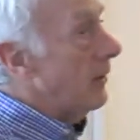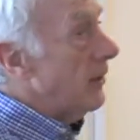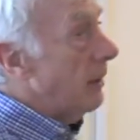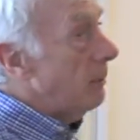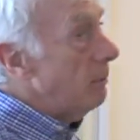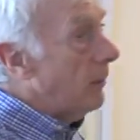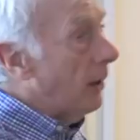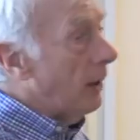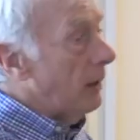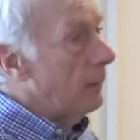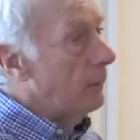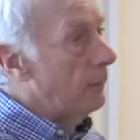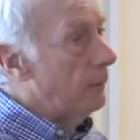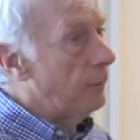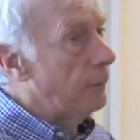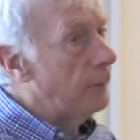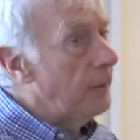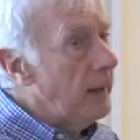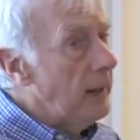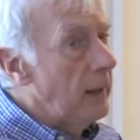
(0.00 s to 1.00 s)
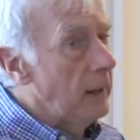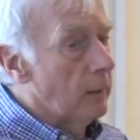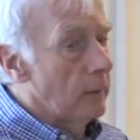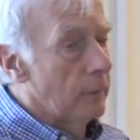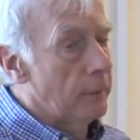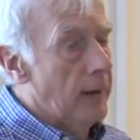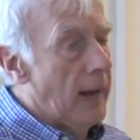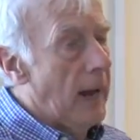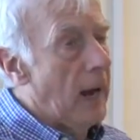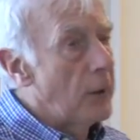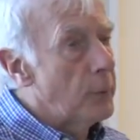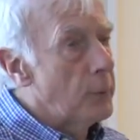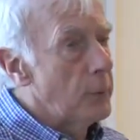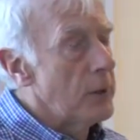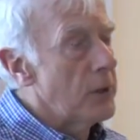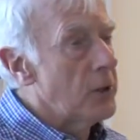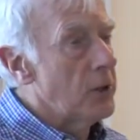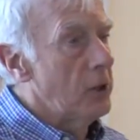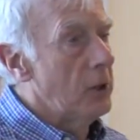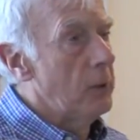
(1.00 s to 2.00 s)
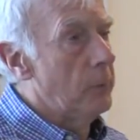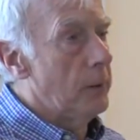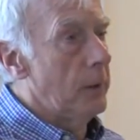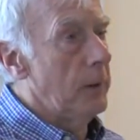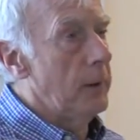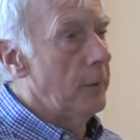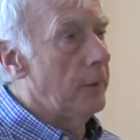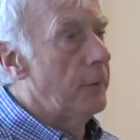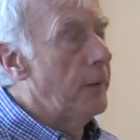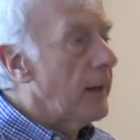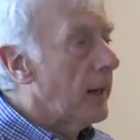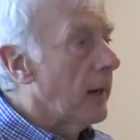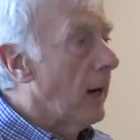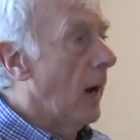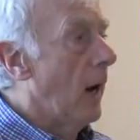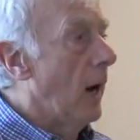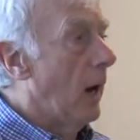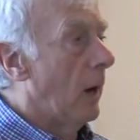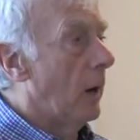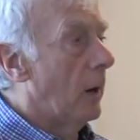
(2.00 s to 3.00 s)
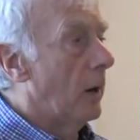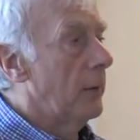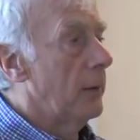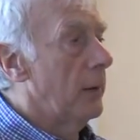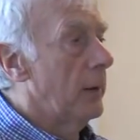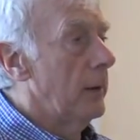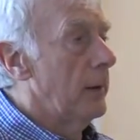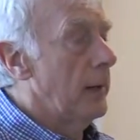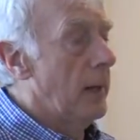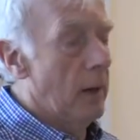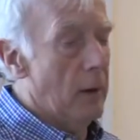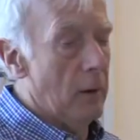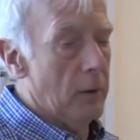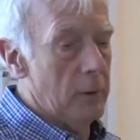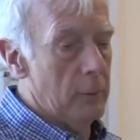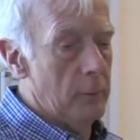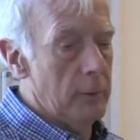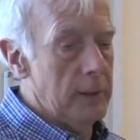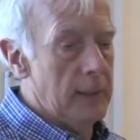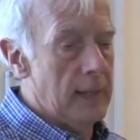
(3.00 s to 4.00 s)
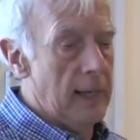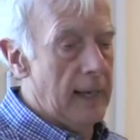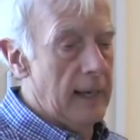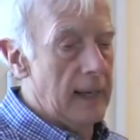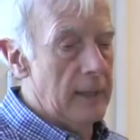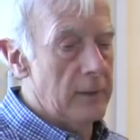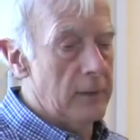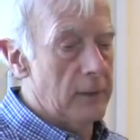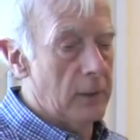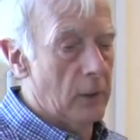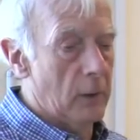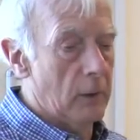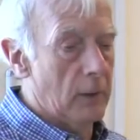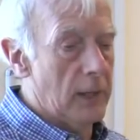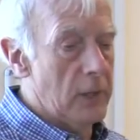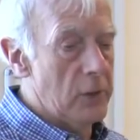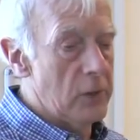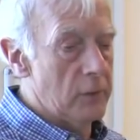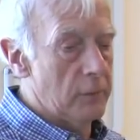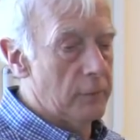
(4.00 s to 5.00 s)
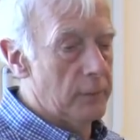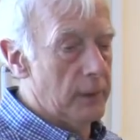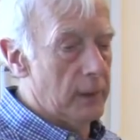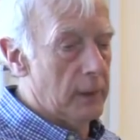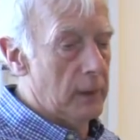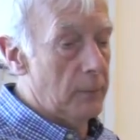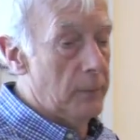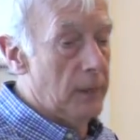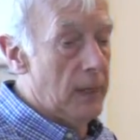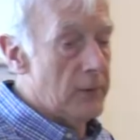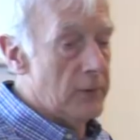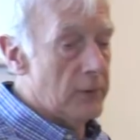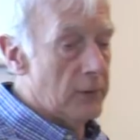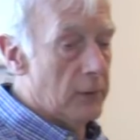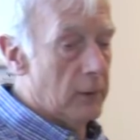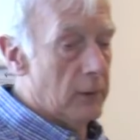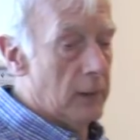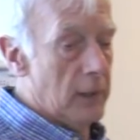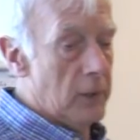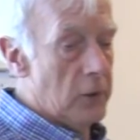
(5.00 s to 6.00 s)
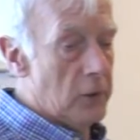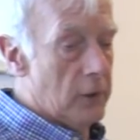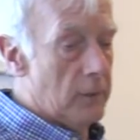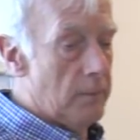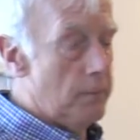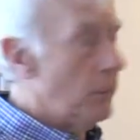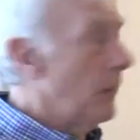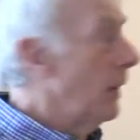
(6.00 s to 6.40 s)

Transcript: some kind of feel for how to interpret the figure R, that the R that we get, the correlation figure, the Pearson's correlation,